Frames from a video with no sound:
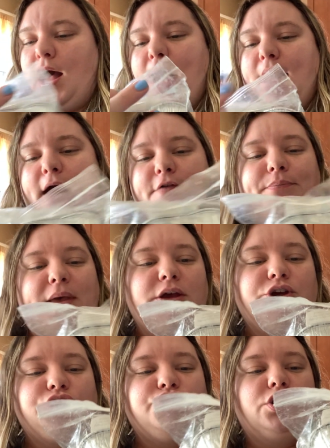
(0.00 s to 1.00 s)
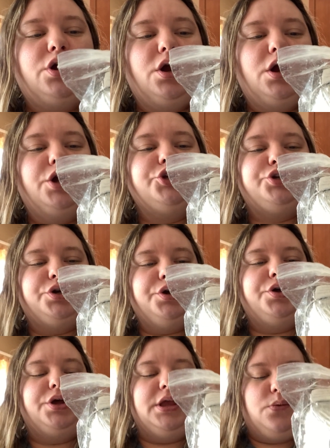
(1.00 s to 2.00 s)
I have pink sugar, sugar
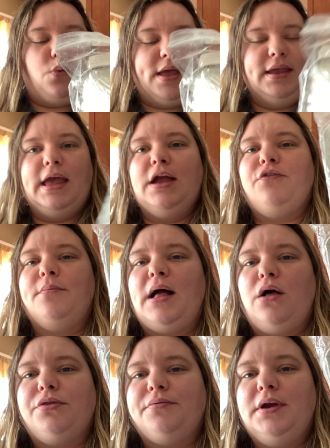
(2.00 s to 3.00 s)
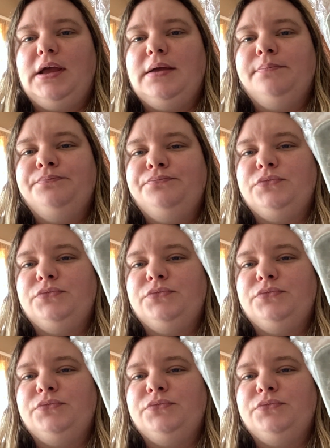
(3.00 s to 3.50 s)
cookie white cake from L3.